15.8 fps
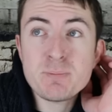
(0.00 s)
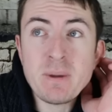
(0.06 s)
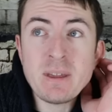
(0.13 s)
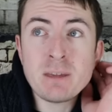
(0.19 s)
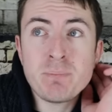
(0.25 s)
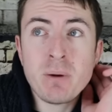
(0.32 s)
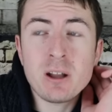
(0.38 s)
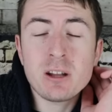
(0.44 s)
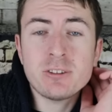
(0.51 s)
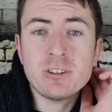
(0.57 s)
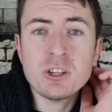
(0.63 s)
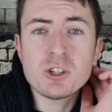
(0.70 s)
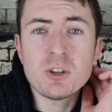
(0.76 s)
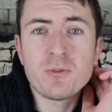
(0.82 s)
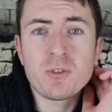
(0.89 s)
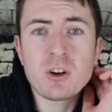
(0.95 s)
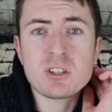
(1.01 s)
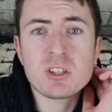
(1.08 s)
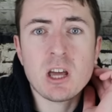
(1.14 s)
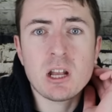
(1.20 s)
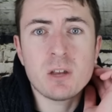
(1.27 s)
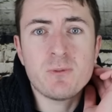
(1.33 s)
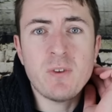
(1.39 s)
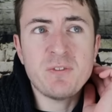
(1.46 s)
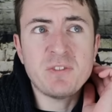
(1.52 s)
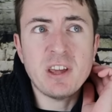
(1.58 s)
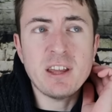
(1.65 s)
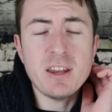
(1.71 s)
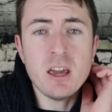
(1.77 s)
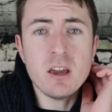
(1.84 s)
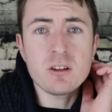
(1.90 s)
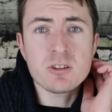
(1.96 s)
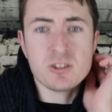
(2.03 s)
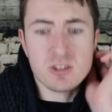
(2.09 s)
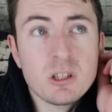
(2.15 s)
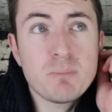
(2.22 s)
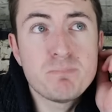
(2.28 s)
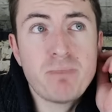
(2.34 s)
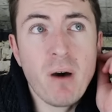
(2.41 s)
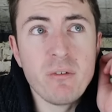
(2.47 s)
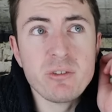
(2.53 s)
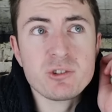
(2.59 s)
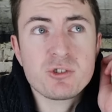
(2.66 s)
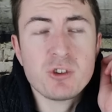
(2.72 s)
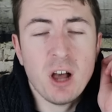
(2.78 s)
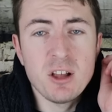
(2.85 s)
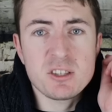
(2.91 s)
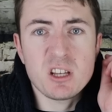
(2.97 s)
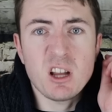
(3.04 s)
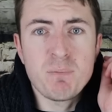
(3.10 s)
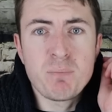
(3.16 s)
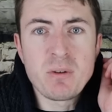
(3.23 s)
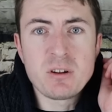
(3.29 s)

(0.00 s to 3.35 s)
has been a politician for a solid 15 years. The Boris Johnson of